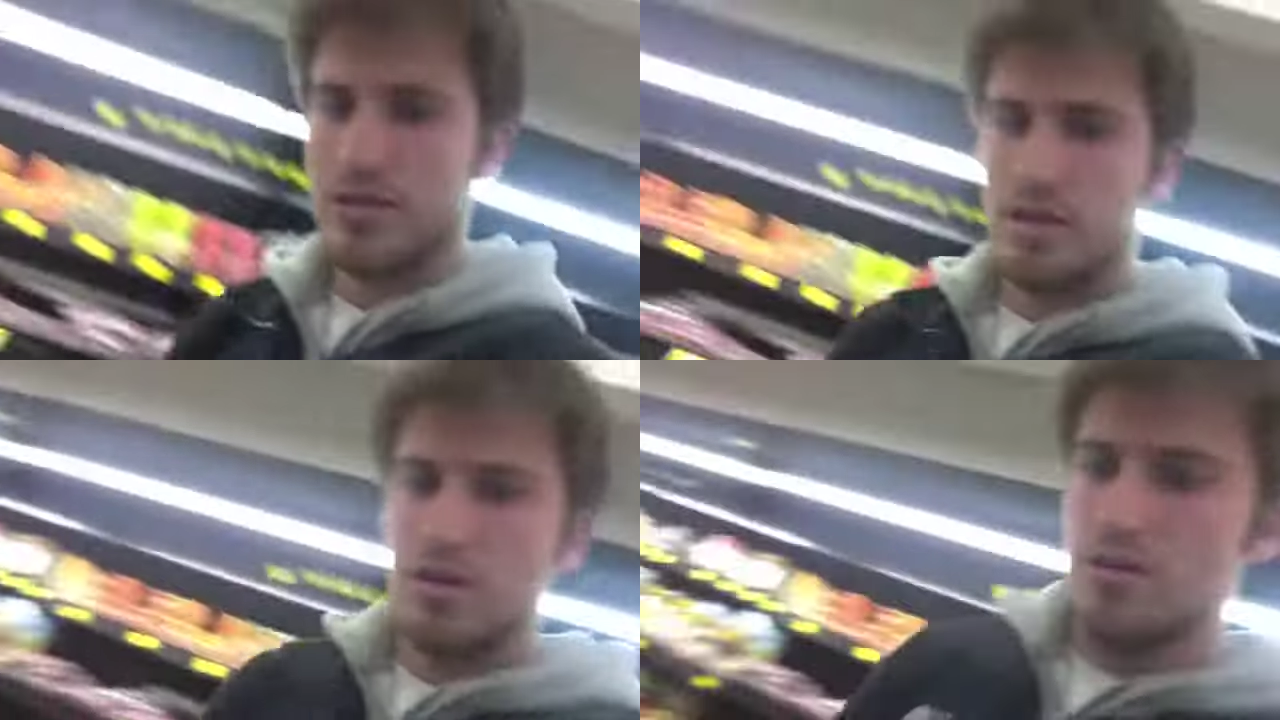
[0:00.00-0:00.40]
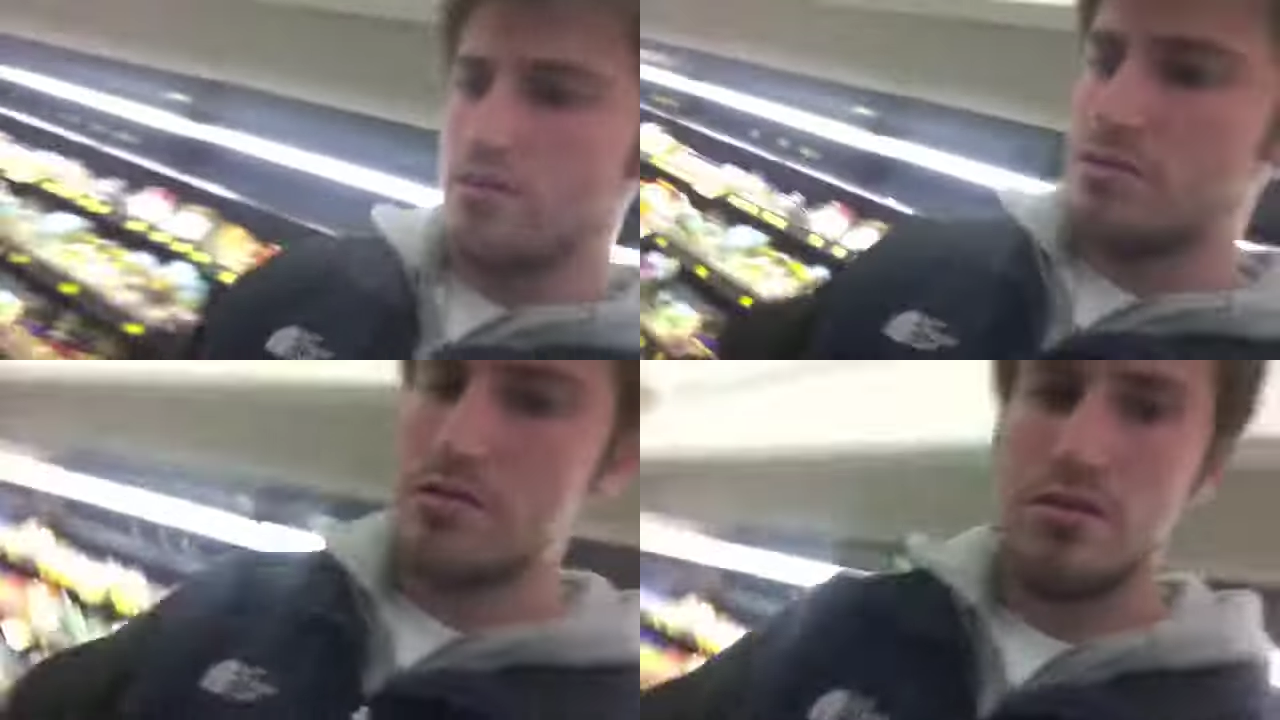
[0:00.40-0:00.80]

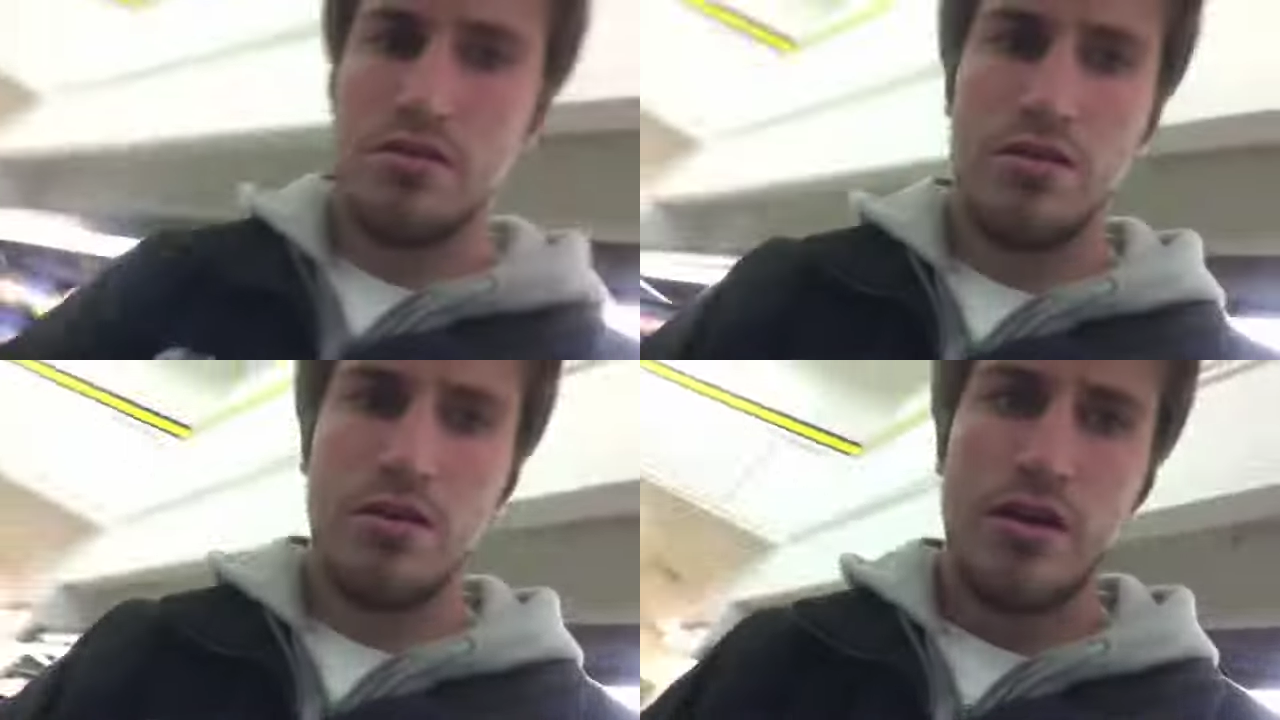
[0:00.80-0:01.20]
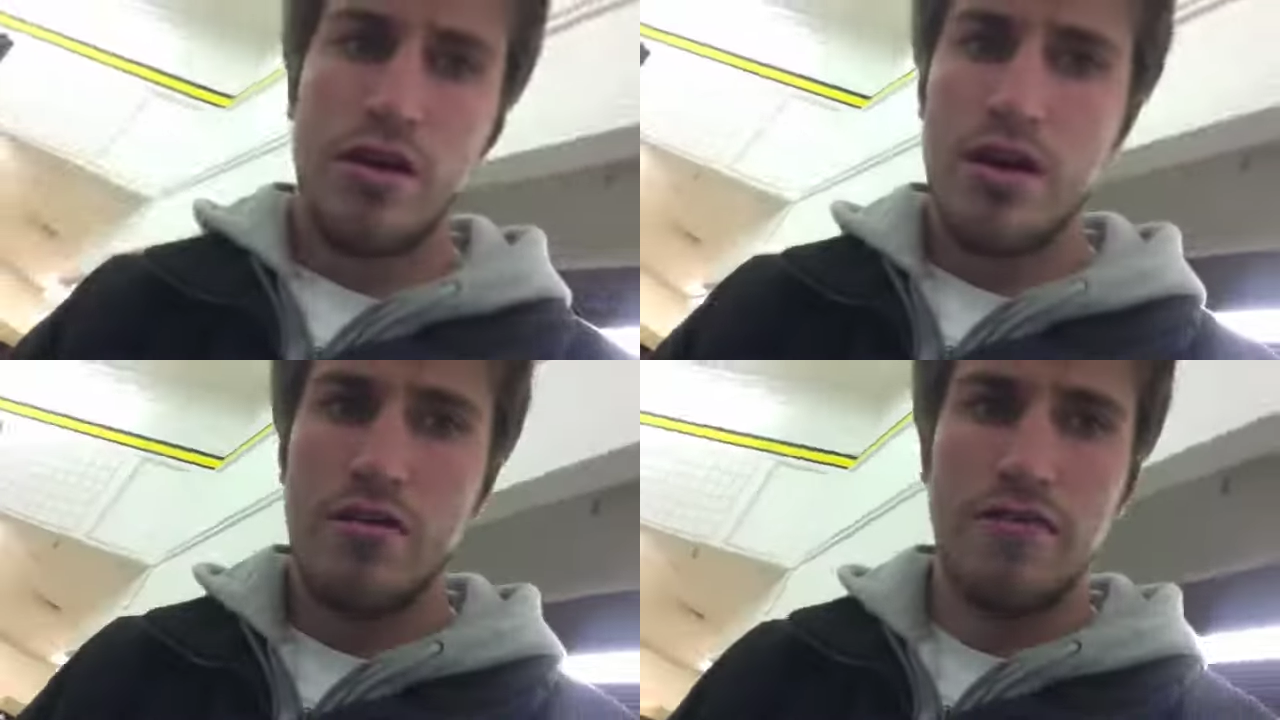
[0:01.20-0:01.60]
So
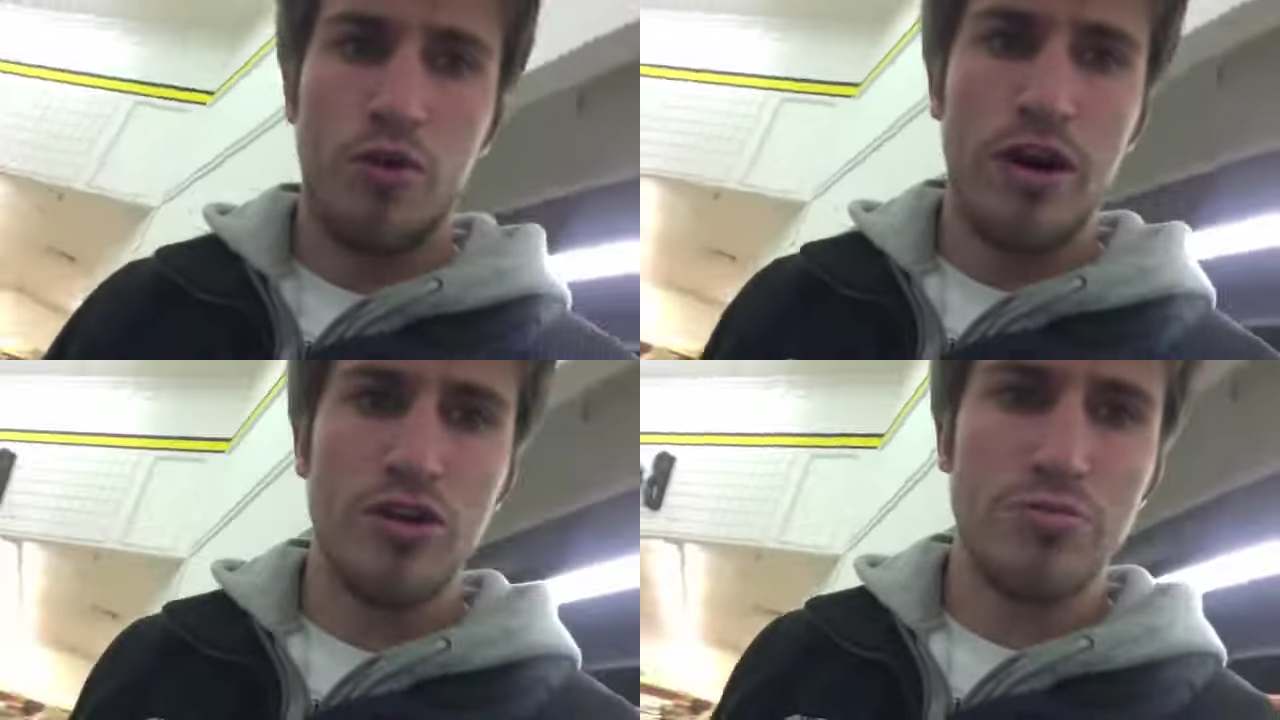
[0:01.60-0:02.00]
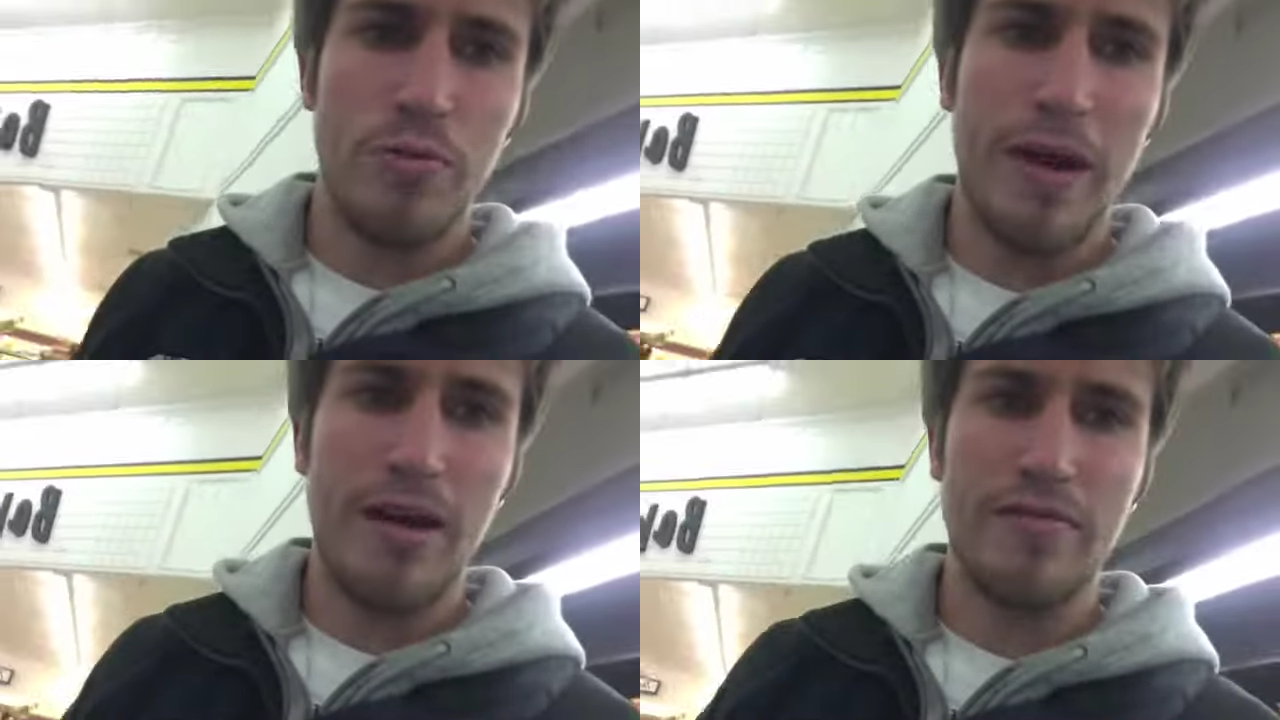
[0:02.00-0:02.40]
$4 per
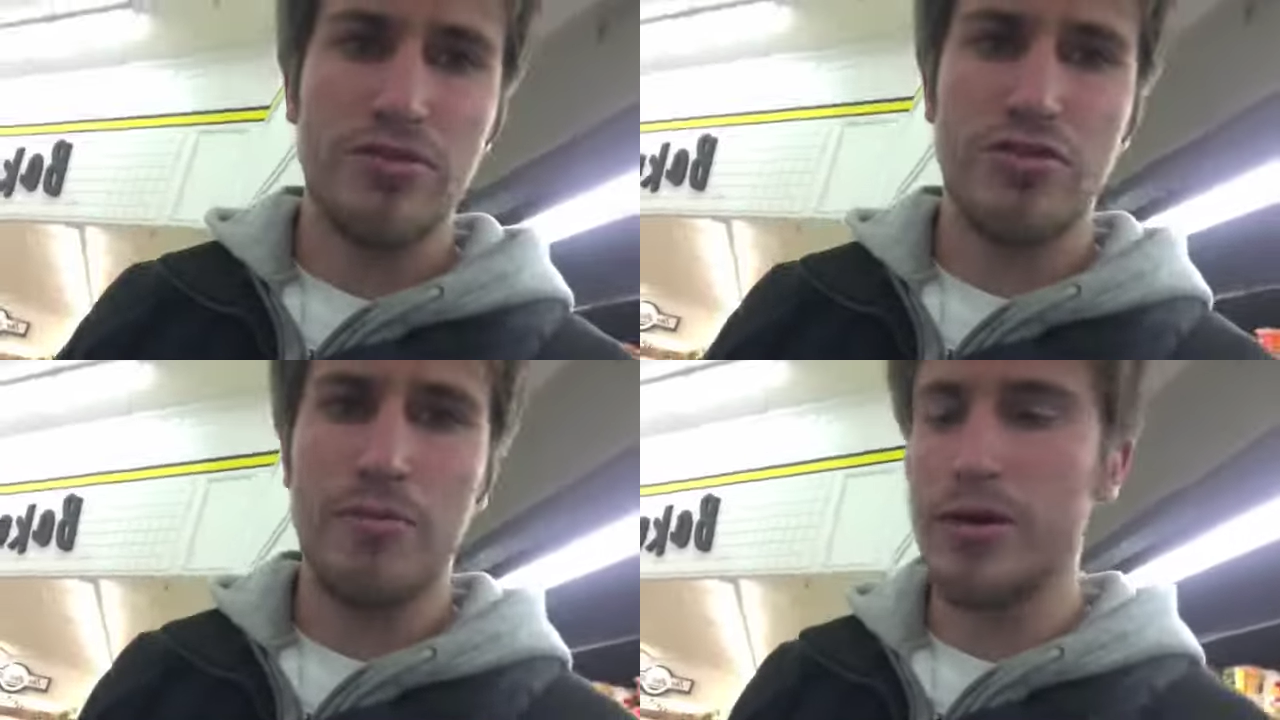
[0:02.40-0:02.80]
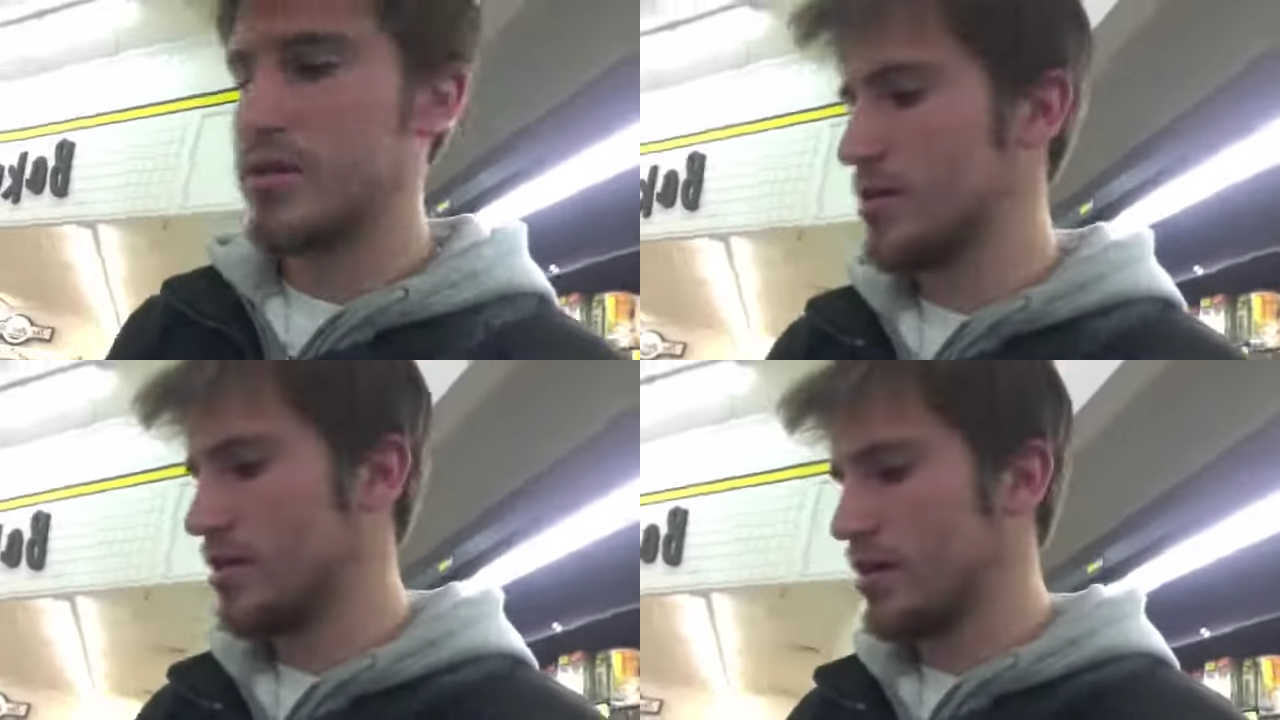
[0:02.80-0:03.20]
pound for strawberries,